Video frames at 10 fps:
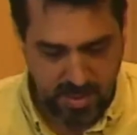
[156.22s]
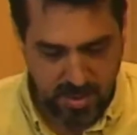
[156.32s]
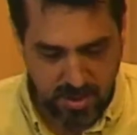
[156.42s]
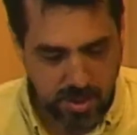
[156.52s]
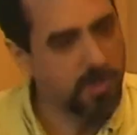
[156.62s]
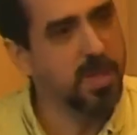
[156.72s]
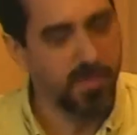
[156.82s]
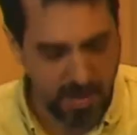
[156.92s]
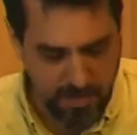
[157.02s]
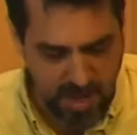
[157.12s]
Show them
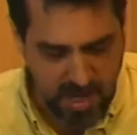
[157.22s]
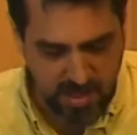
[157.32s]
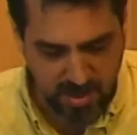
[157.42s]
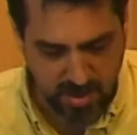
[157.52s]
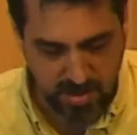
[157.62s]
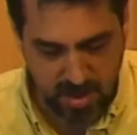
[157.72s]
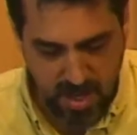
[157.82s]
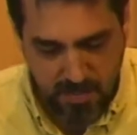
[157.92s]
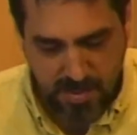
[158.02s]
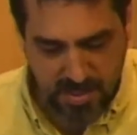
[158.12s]
compassion,
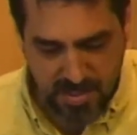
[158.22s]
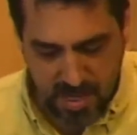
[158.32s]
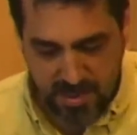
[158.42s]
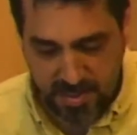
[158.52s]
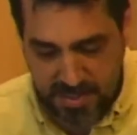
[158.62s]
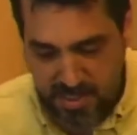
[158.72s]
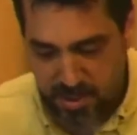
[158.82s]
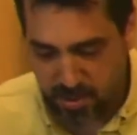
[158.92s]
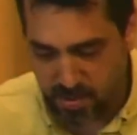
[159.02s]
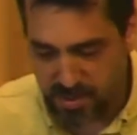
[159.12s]
but it's not like he's
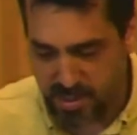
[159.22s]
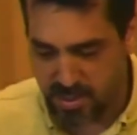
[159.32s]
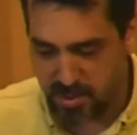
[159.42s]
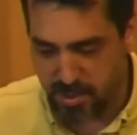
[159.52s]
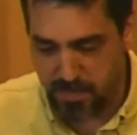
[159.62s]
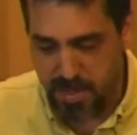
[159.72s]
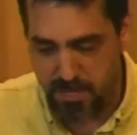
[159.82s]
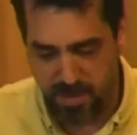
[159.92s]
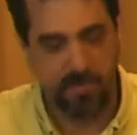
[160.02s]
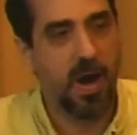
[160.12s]
doing this to the
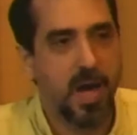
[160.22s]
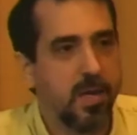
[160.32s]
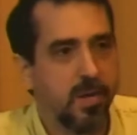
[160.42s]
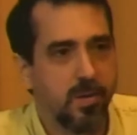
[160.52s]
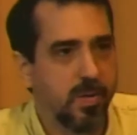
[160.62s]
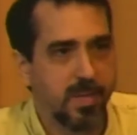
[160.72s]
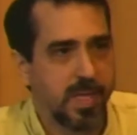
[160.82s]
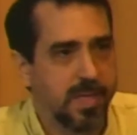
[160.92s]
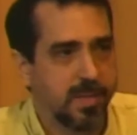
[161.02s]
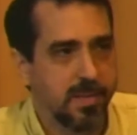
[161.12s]
people of Idaho or
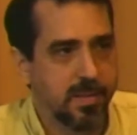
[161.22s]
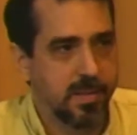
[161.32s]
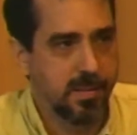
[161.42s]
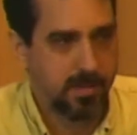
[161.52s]
Texas.